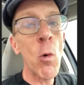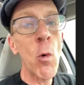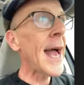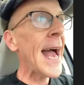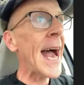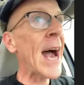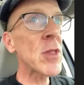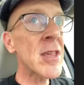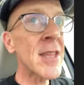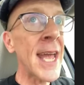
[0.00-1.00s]

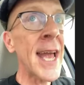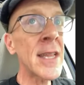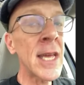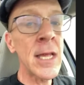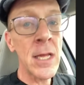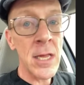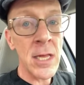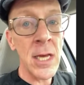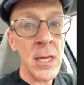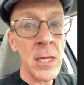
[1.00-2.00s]
outstanding
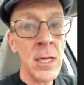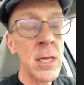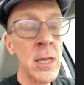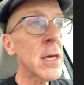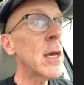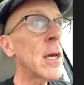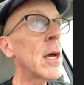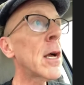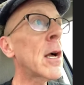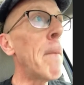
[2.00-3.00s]
seasons
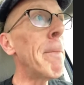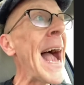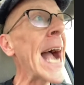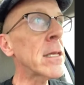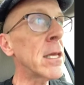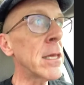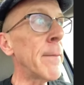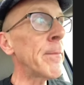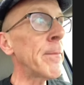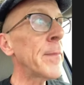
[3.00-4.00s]
come back to them.
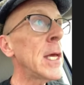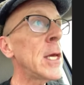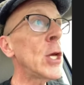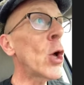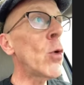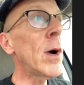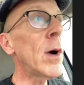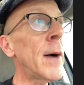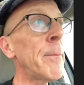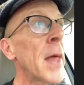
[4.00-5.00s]

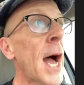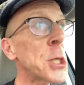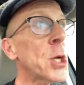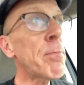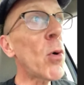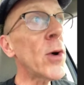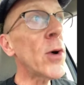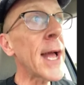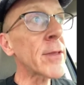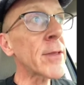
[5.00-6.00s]
I should point out that
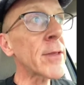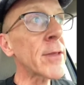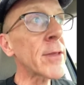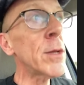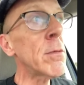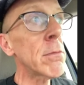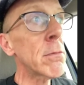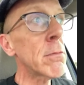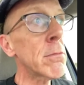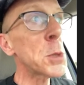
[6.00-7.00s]
the number 1
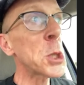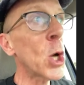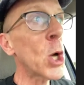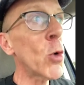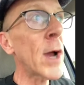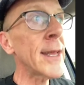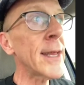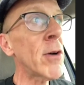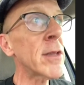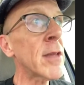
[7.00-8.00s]
show right now on
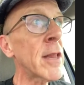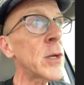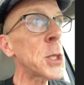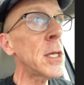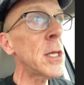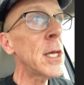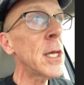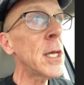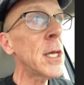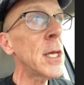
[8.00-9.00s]
television
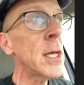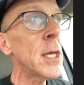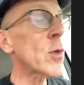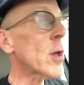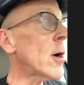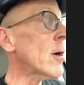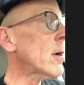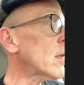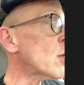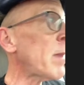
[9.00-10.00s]
isn't Ozark,
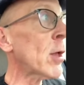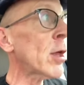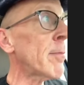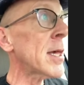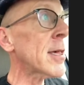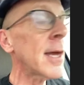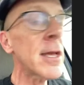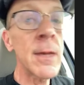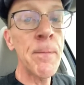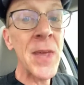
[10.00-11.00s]
despite all the buzz it gets.
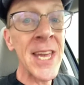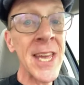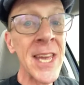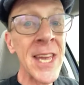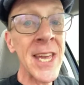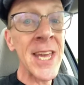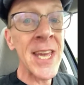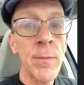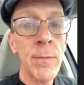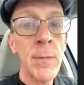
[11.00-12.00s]
It's Yellowstone.
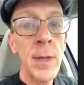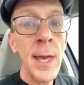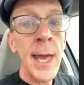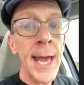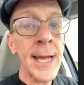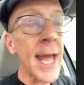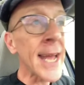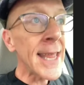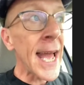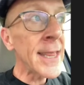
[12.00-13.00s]
And
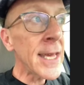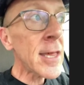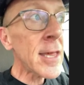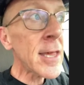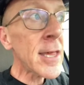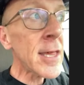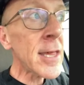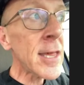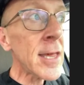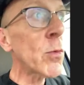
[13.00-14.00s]
this is a show that
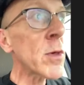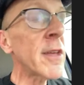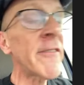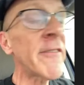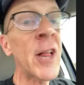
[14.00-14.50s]
was developed